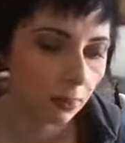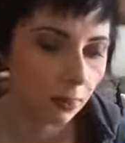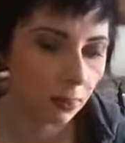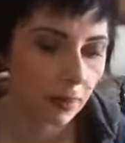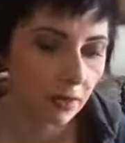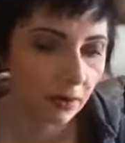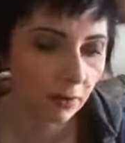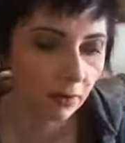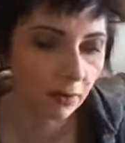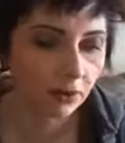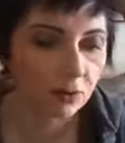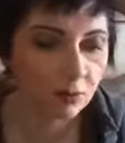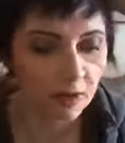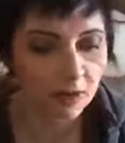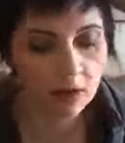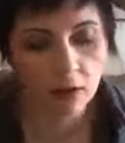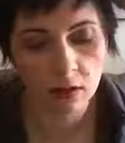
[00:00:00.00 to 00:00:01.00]
There's
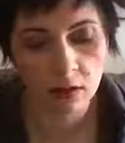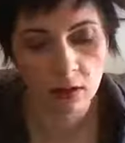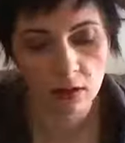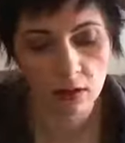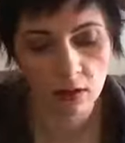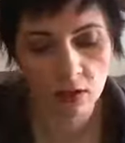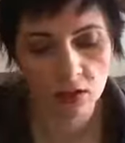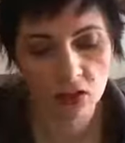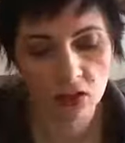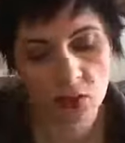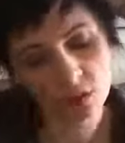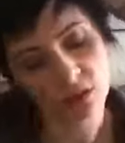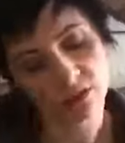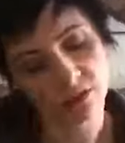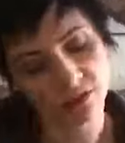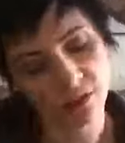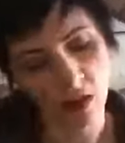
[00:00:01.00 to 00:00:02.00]
been a
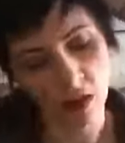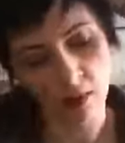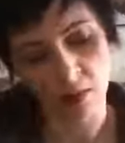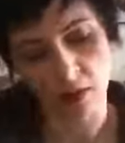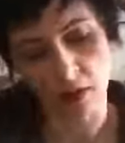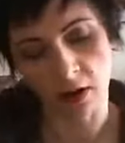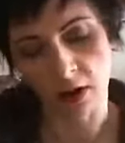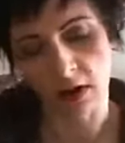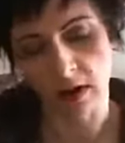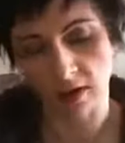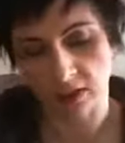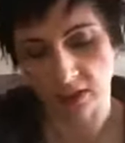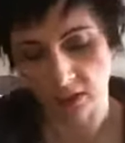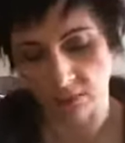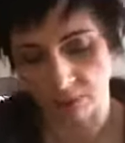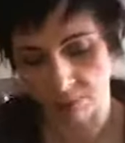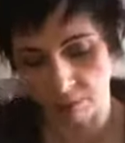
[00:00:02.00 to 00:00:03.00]
school of thought that
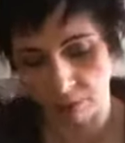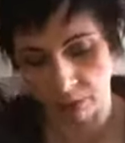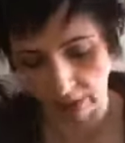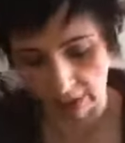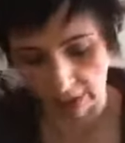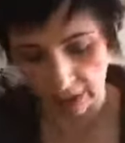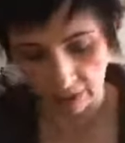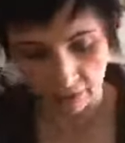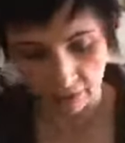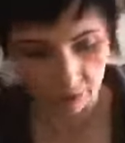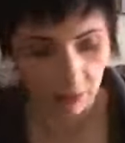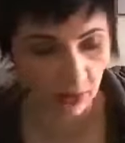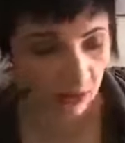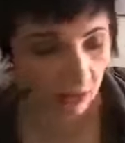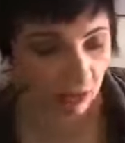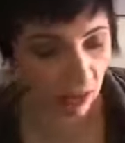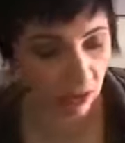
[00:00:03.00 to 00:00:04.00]
has believed,
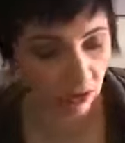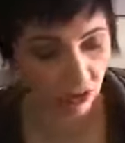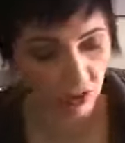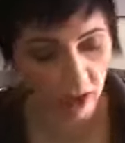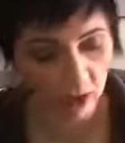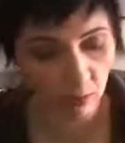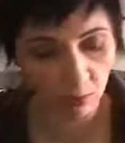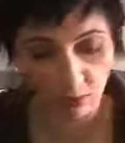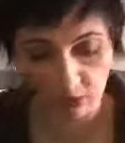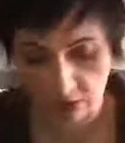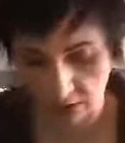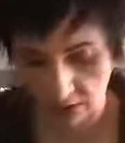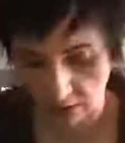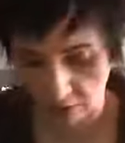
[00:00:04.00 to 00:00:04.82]
and Shadow brings this